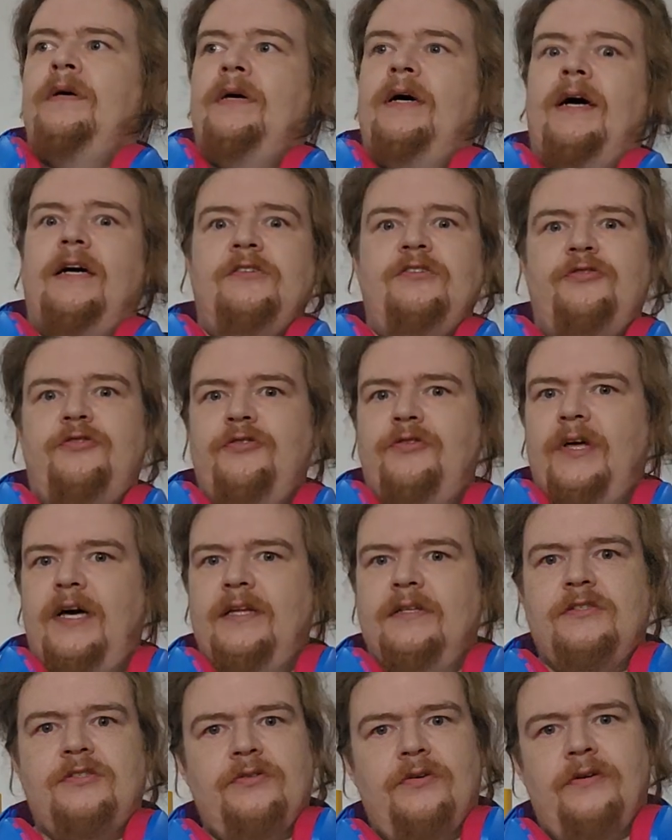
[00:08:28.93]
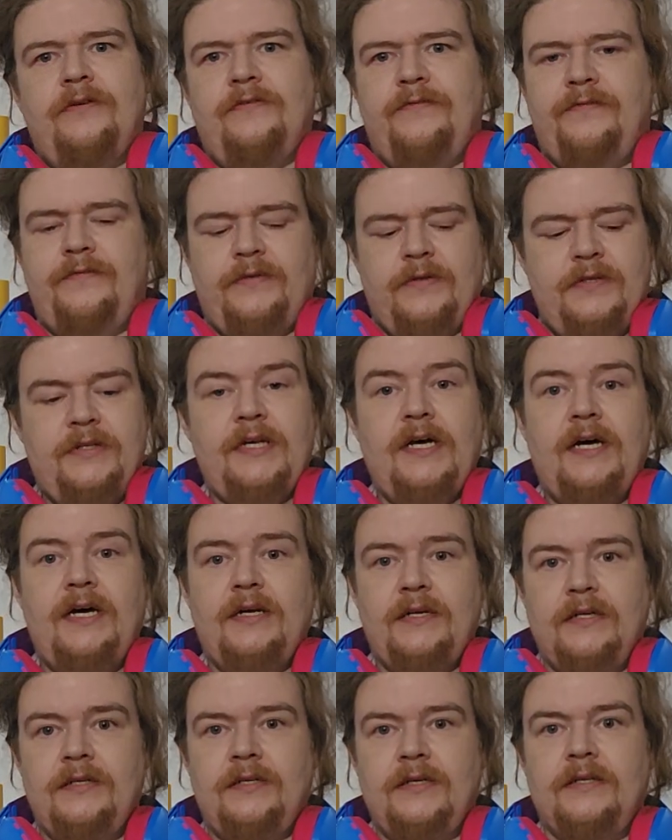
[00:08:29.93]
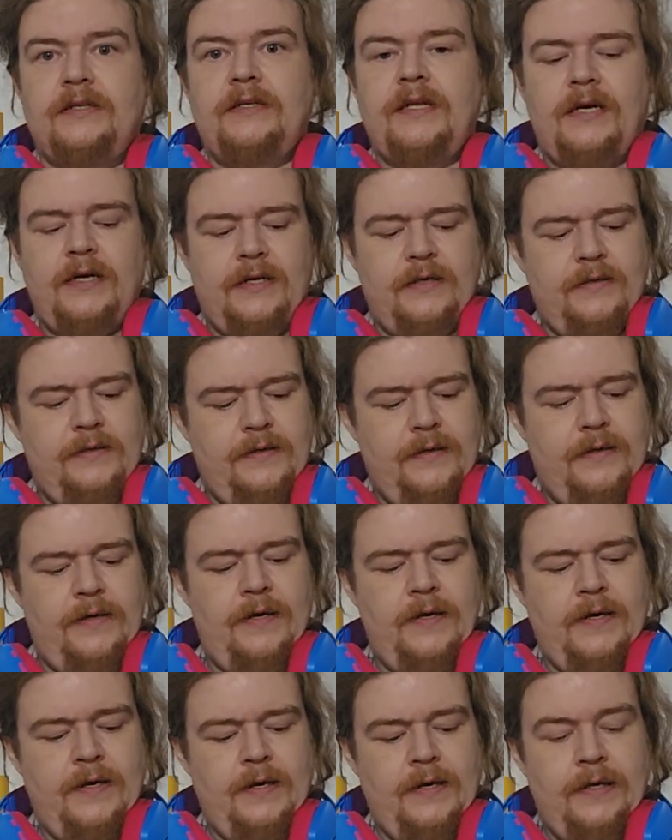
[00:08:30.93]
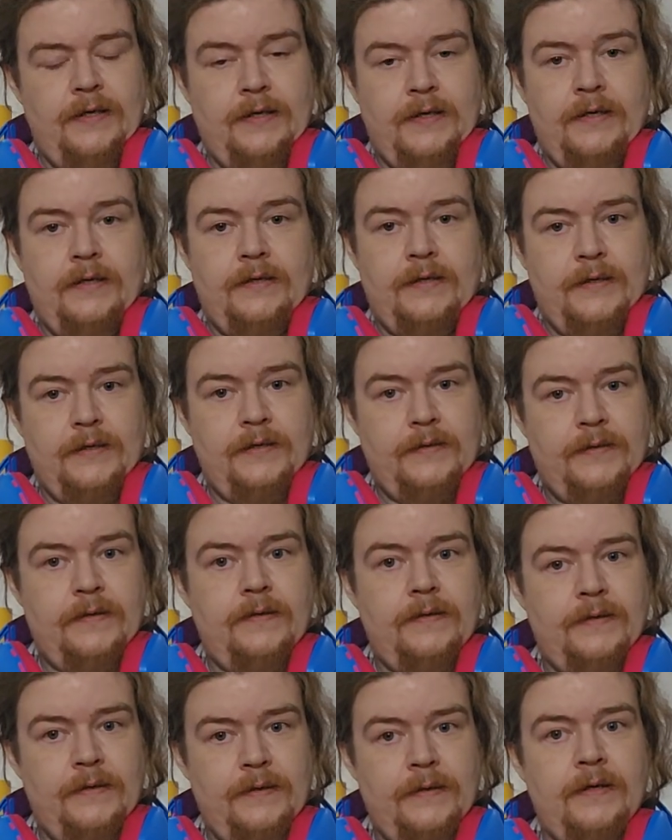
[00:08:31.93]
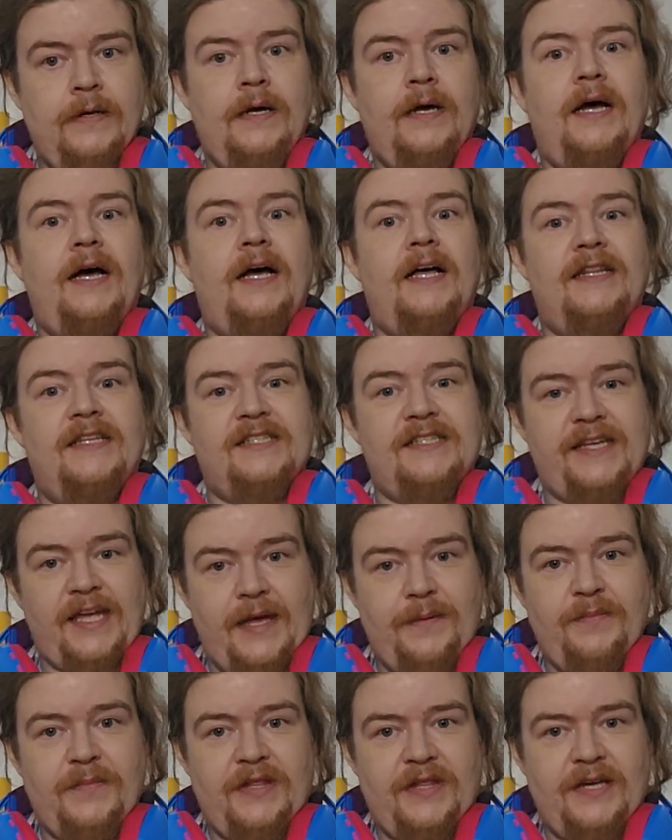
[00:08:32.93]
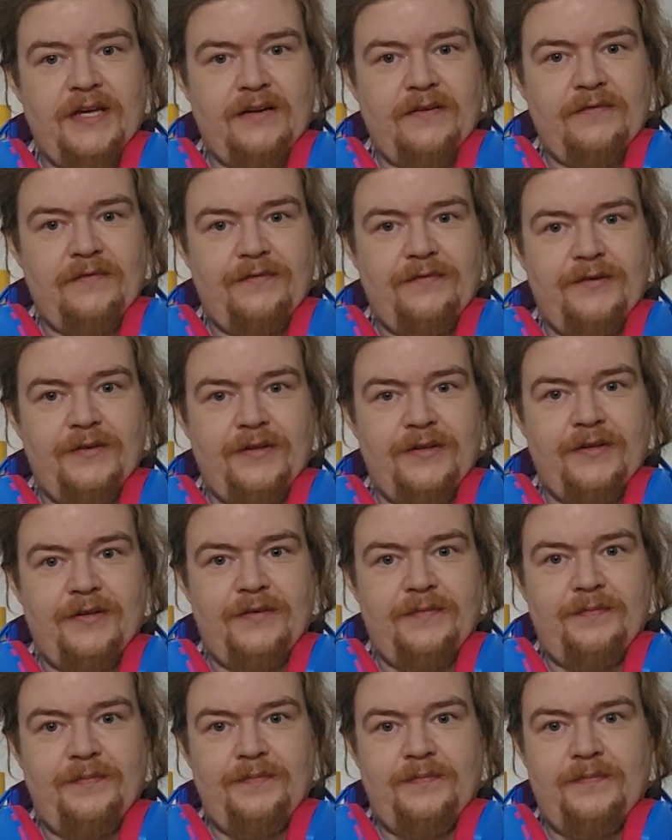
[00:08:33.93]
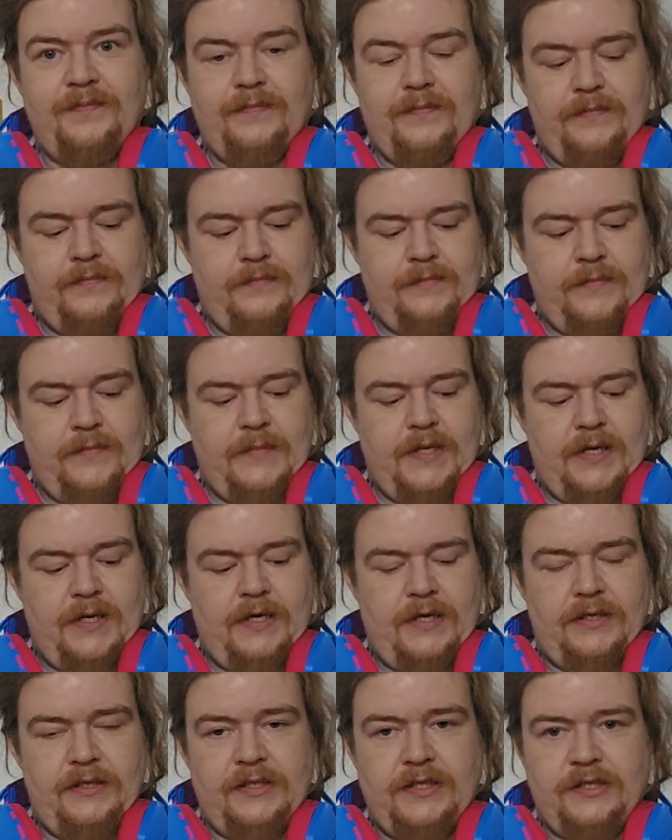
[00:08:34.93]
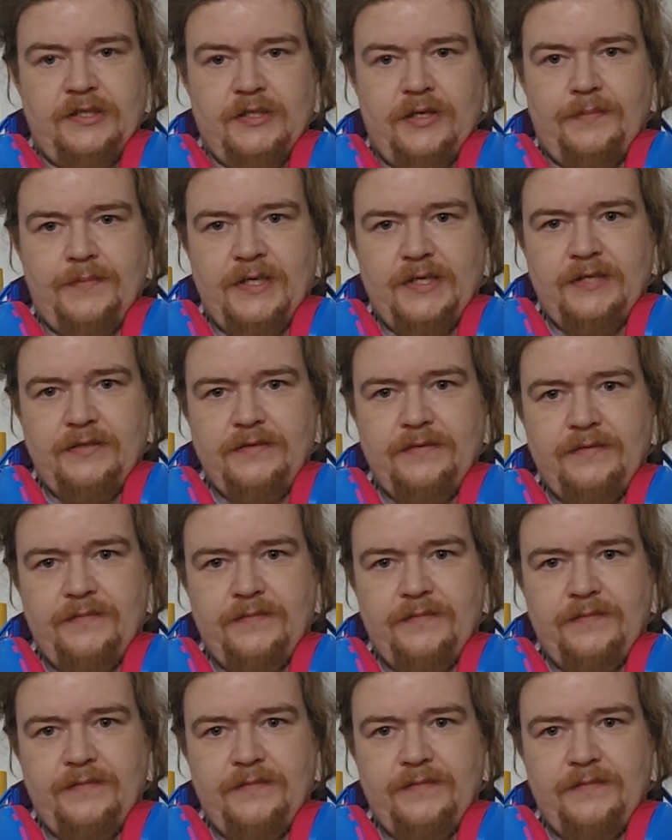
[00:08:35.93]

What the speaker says: And you do that sort of da da da da, and the same thing for the D sharp major.